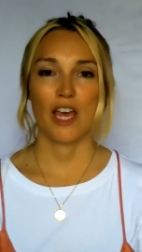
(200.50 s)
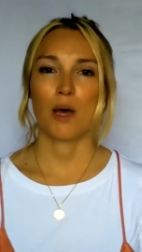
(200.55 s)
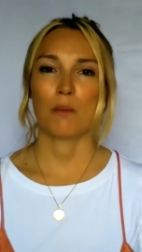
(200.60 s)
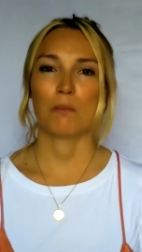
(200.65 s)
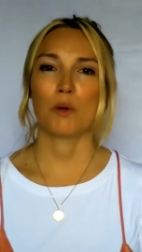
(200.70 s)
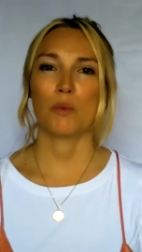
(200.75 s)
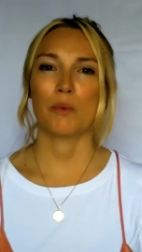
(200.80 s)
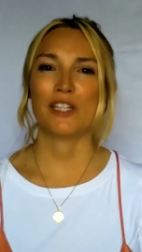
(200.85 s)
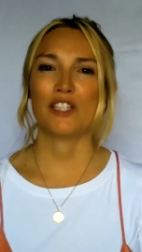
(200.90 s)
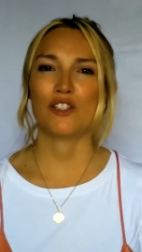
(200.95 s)

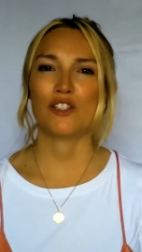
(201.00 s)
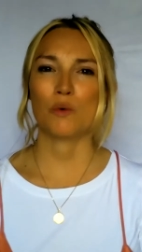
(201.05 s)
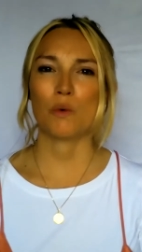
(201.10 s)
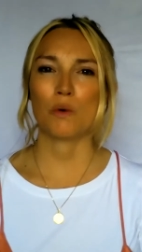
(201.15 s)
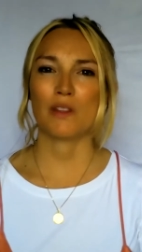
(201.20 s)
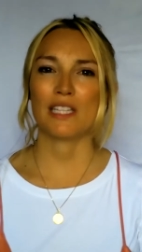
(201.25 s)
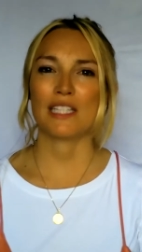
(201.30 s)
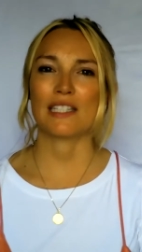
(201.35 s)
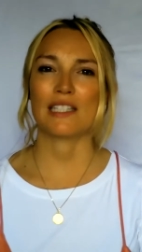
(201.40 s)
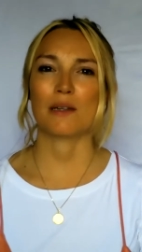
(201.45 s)
But we do
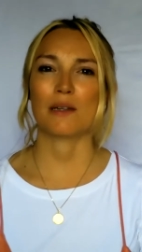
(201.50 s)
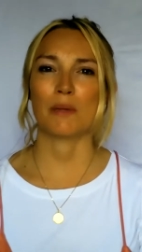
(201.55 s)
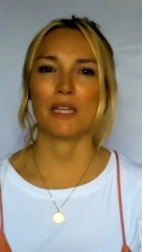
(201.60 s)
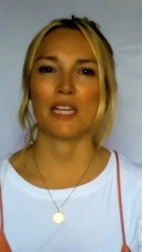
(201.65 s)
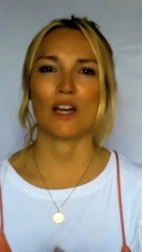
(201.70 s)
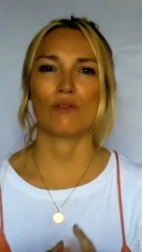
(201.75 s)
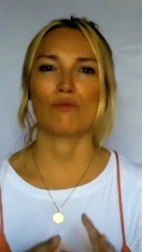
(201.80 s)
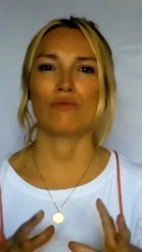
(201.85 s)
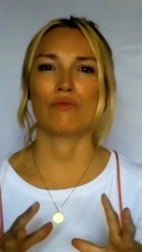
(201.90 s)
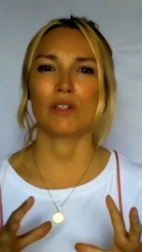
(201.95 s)
want this to be
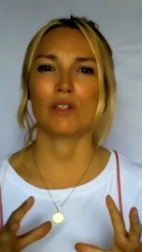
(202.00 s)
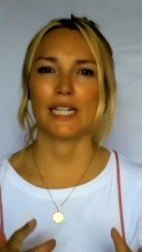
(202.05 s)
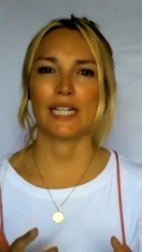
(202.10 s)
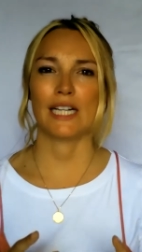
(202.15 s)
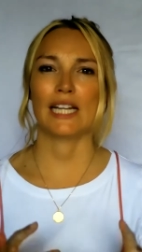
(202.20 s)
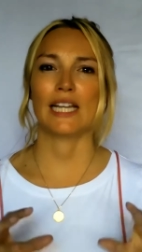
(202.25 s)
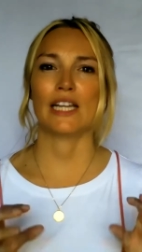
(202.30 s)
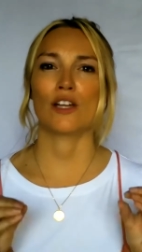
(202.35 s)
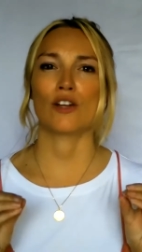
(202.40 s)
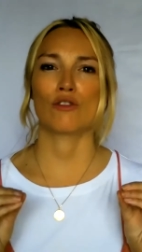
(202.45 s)
a
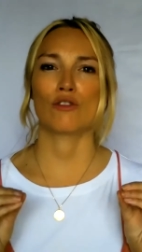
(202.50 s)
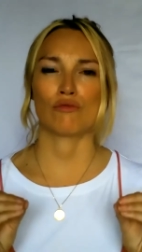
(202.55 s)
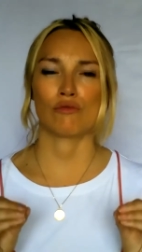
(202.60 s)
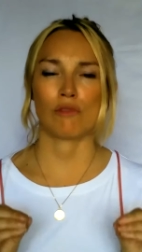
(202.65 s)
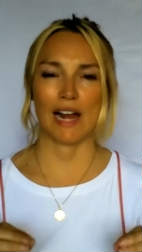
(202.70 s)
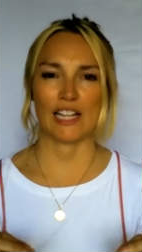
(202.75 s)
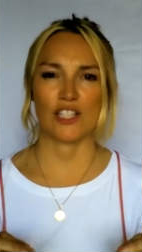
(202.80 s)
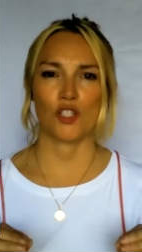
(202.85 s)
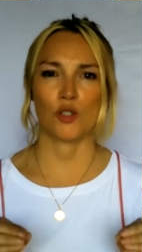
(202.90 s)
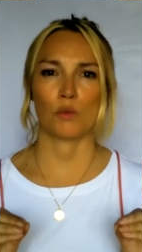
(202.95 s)
really
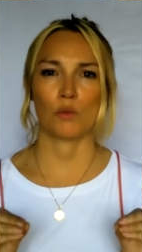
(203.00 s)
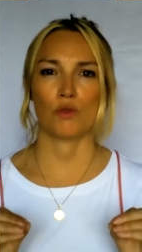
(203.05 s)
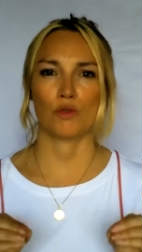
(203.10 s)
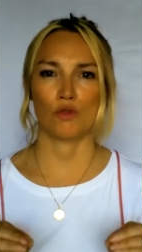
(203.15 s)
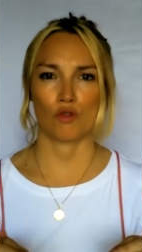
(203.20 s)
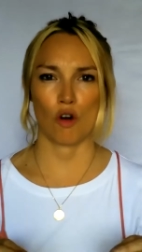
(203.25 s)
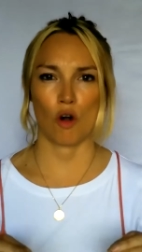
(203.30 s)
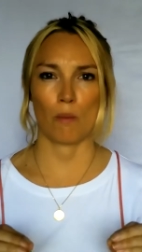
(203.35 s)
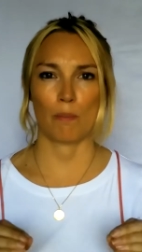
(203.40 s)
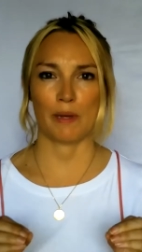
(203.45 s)
gradual
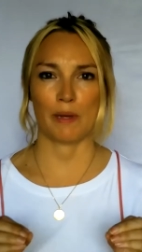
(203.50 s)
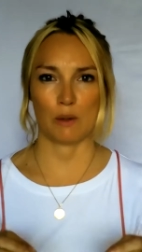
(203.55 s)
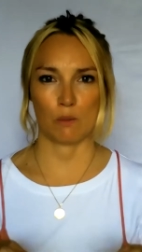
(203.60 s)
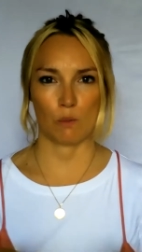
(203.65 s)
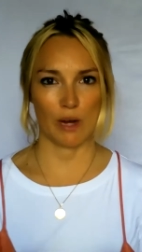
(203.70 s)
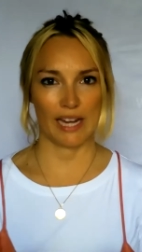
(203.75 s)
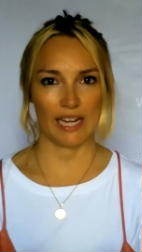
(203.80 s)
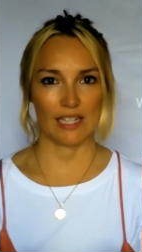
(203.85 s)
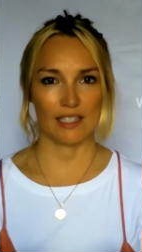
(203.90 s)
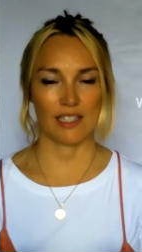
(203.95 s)
drop in
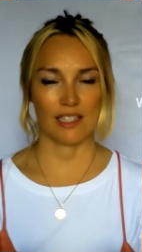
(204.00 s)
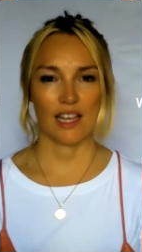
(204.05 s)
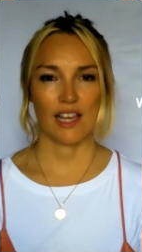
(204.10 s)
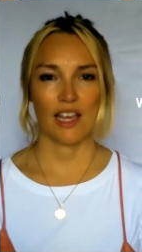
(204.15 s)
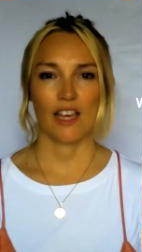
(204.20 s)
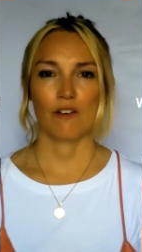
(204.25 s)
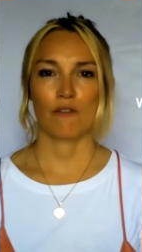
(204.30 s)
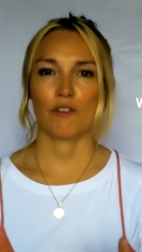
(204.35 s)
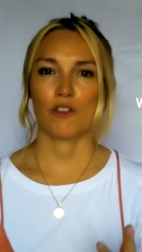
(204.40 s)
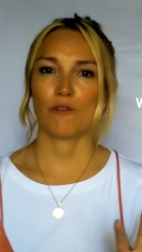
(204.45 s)
weight.
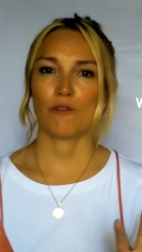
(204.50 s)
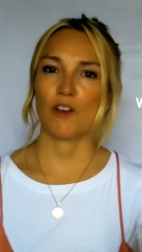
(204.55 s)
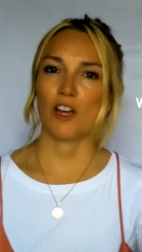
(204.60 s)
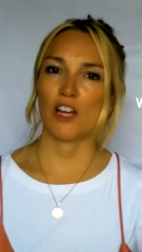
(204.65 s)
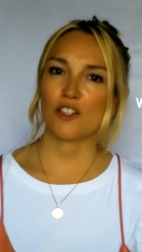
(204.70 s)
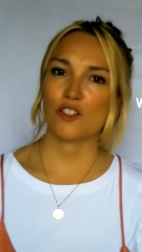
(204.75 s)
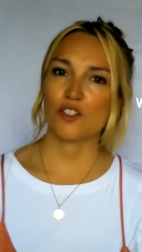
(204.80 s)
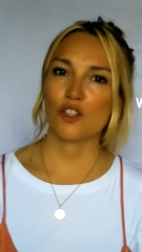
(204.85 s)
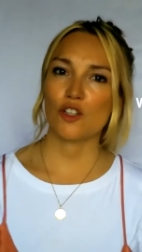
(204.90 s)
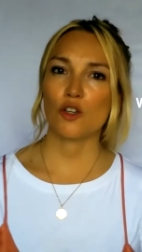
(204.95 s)
For the
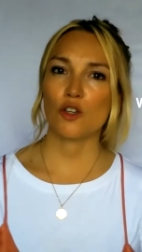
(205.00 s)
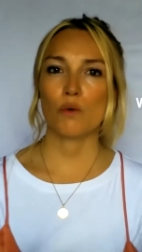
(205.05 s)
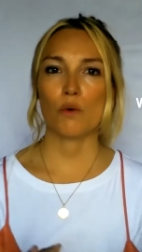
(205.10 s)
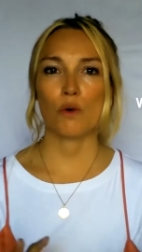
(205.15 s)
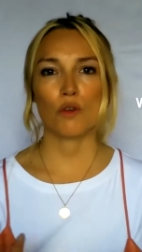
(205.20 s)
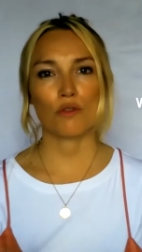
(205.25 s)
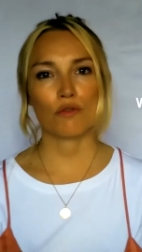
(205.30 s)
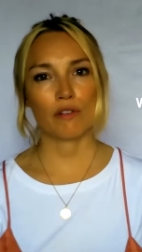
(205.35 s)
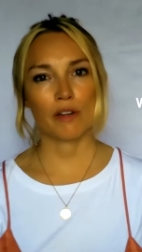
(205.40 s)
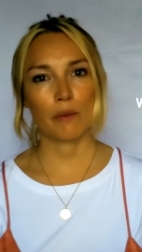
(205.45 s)
first 2
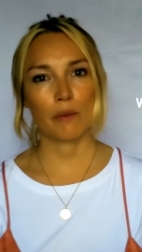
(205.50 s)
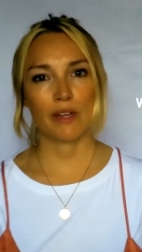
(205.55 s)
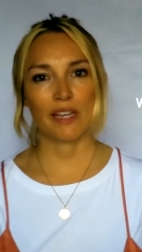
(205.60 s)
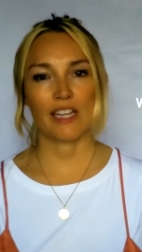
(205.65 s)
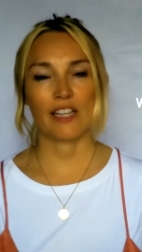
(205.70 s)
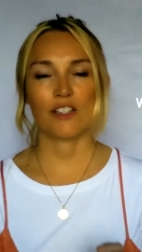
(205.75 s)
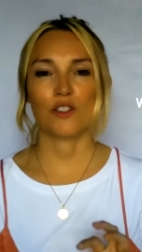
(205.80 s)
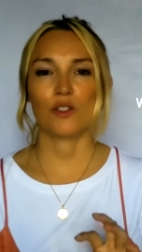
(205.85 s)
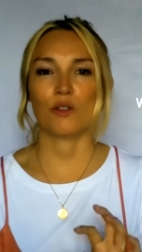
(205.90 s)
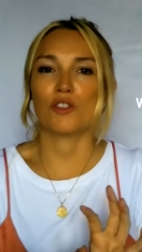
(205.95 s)
or 3
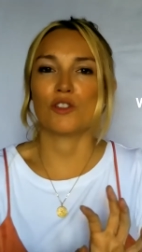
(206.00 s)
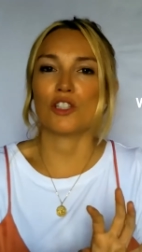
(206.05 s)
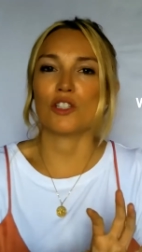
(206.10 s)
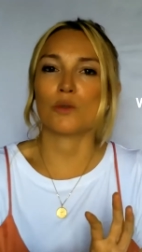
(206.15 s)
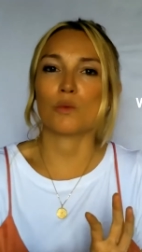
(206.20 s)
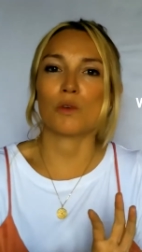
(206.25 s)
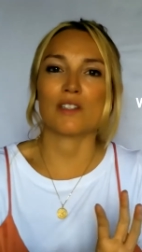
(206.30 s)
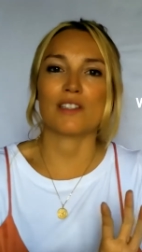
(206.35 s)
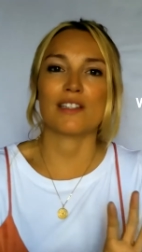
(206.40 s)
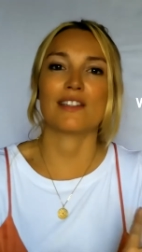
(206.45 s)
weeks, you just
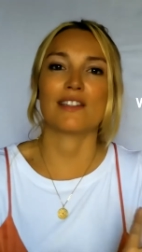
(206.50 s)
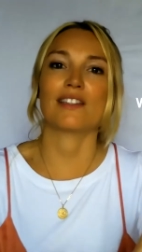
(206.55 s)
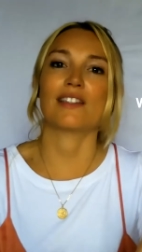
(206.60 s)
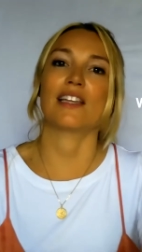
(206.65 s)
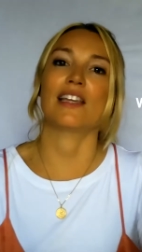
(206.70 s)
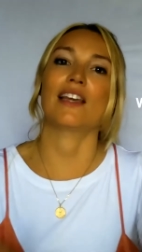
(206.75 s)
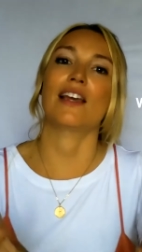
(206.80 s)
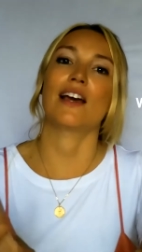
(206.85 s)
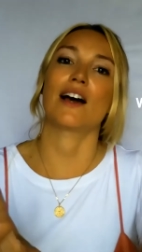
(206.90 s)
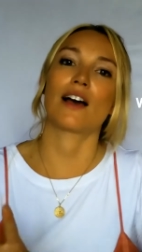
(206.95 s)
want to
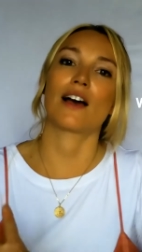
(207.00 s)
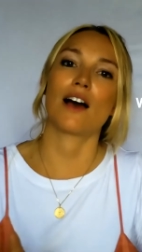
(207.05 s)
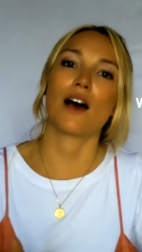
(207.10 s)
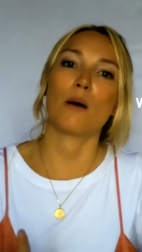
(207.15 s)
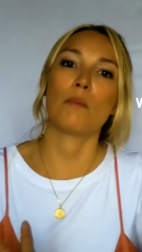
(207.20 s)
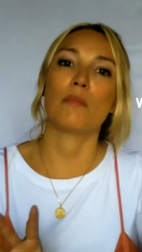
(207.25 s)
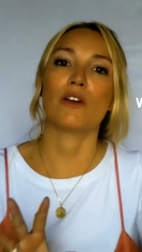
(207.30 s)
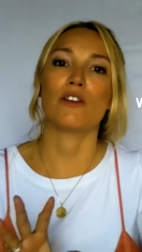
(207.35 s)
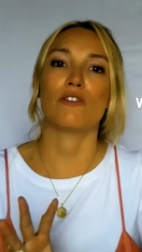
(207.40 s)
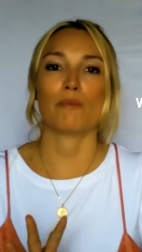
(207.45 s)
see a
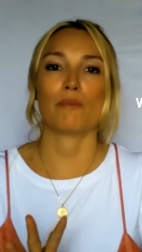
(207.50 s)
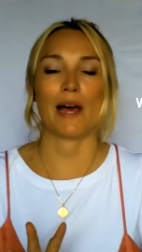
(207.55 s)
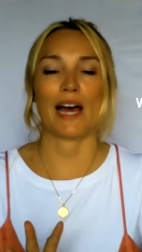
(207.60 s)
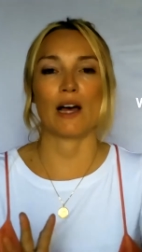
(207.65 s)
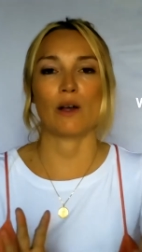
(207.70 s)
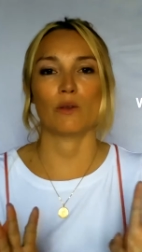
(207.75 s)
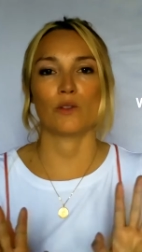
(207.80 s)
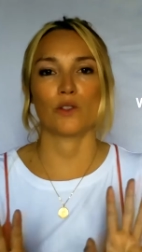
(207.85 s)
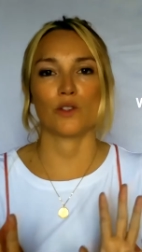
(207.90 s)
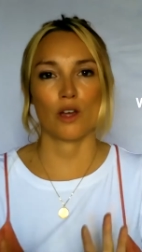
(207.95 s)
couple of
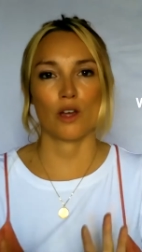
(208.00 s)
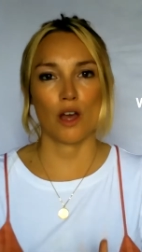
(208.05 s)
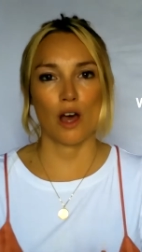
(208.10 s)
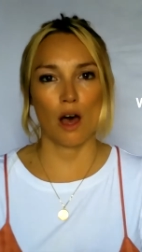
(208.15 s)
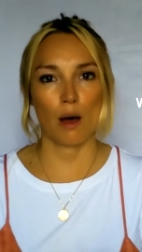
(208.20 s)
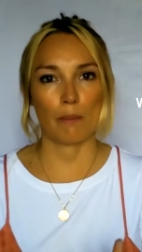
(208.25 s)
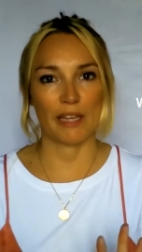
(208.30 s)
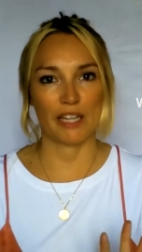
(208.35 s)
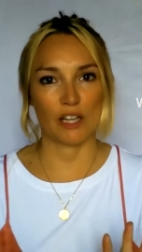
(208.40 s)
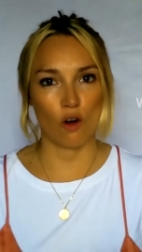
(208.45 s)
pounds
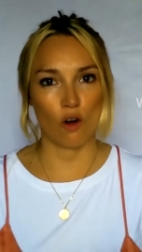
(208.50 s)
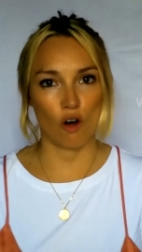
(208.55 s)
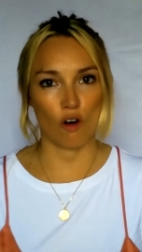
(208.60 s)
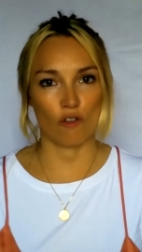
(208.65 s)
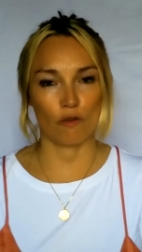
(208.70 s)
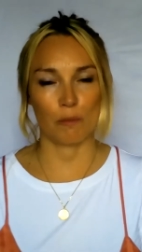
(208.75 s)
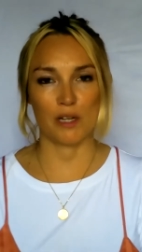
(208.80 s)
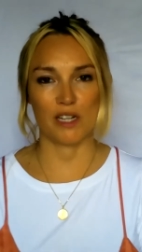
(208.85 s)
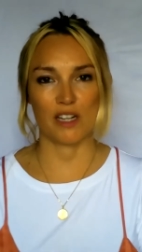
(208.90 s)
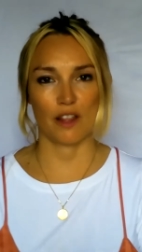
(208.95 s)
coming off,
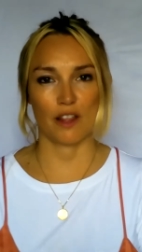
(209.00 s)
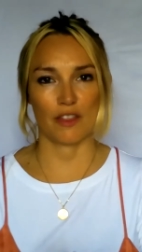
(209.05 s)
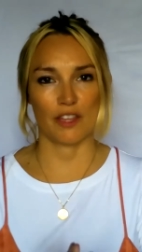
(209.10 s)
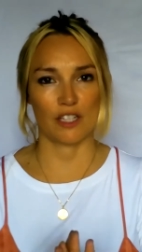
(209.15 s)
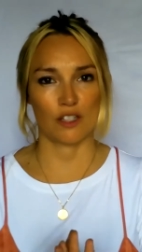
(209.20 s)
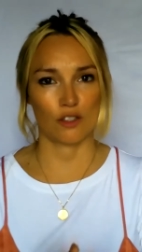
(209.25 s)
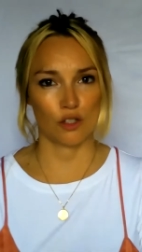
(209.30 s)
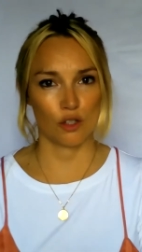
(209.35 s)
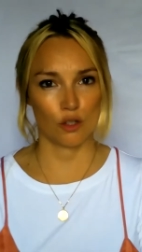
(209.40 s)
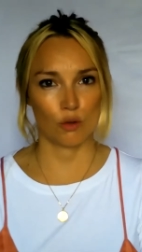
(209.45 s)
but
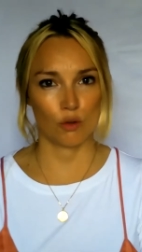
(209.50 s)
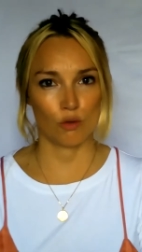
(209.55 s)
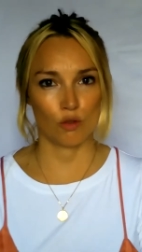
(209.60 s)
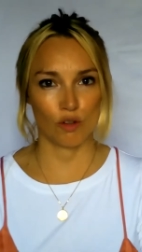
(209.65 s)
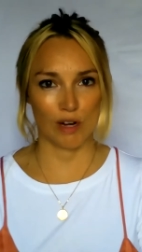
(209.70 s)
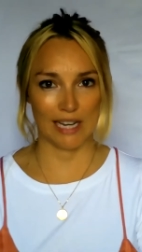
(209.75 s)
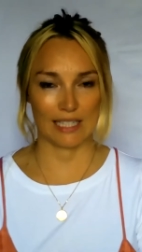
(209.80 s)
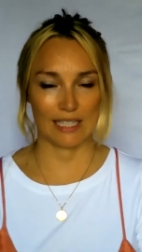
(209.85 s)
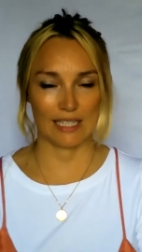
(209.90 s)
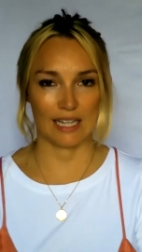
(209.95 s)
nothing too
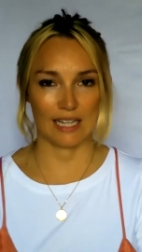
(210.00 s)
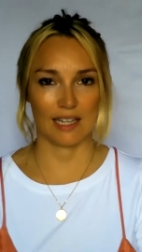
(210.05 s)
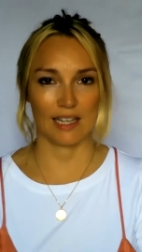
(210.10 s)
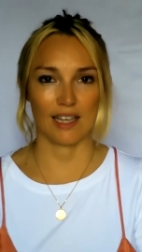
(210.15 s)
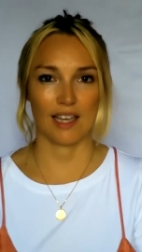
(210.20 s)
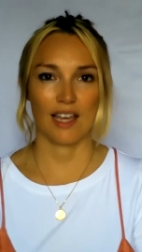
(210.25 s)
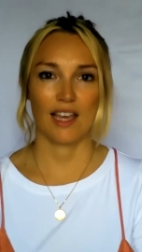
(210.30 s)
drastic.